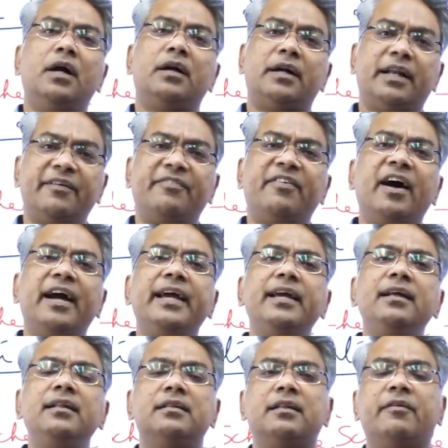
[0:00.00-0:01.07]

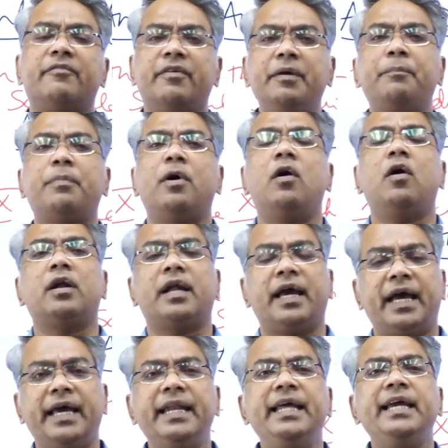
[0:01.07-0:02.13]
defying the whip on
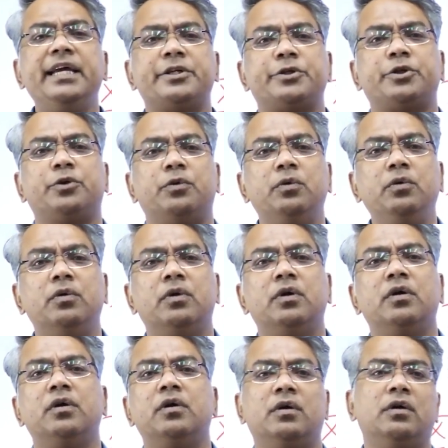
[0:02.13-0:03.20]
any issue
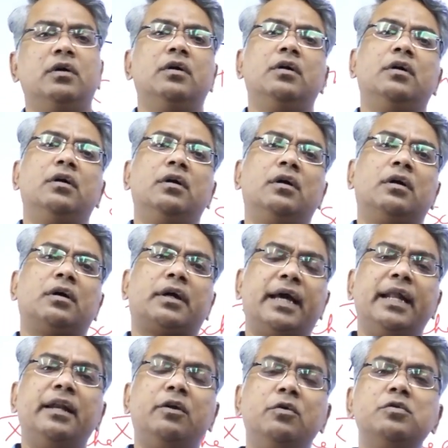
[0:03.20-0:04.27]

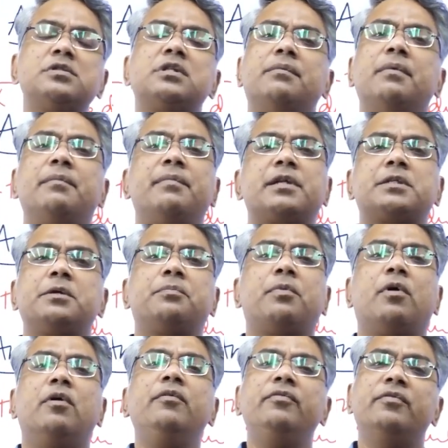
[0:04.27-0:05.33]
can lose the membership
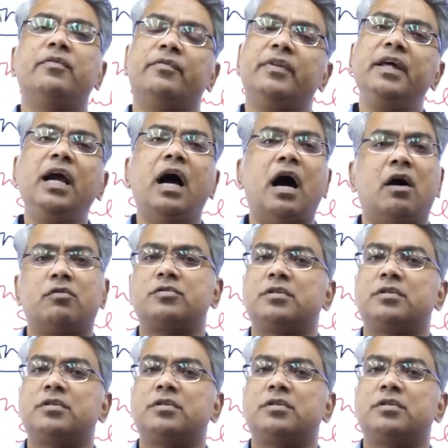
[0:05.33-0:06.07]
of the house.